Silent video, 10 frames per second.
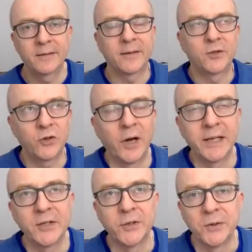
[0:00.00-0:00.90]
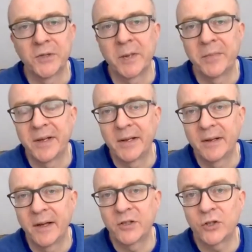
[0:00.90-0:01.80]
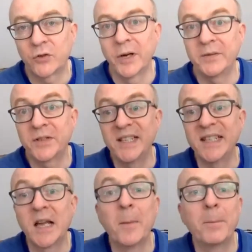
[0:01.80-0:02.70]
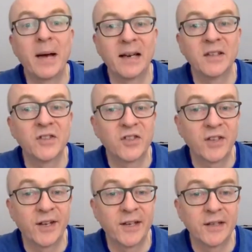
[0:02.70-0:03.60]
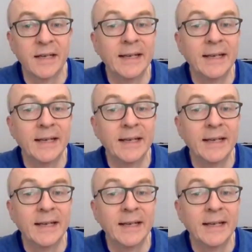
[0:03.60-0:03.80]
I try to do something. I strive to eat a balanced diet.